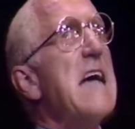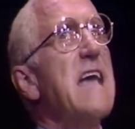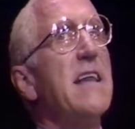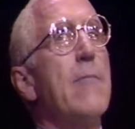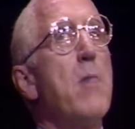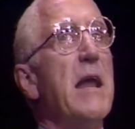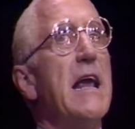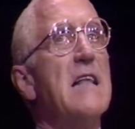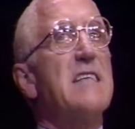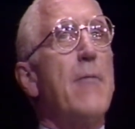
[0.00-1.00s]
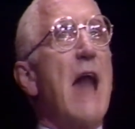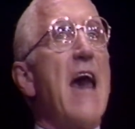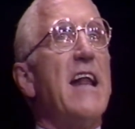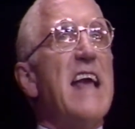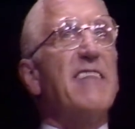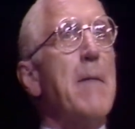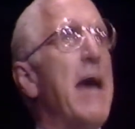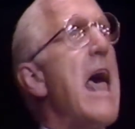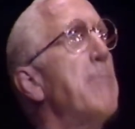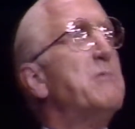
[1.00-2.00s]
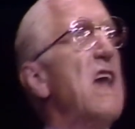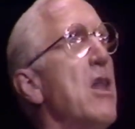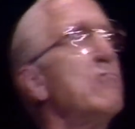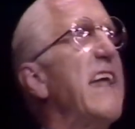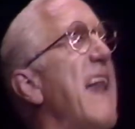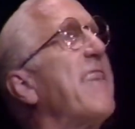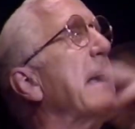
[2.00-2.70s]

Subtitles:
say, they were meaningless, they were out of date, they meant absolutely nothing.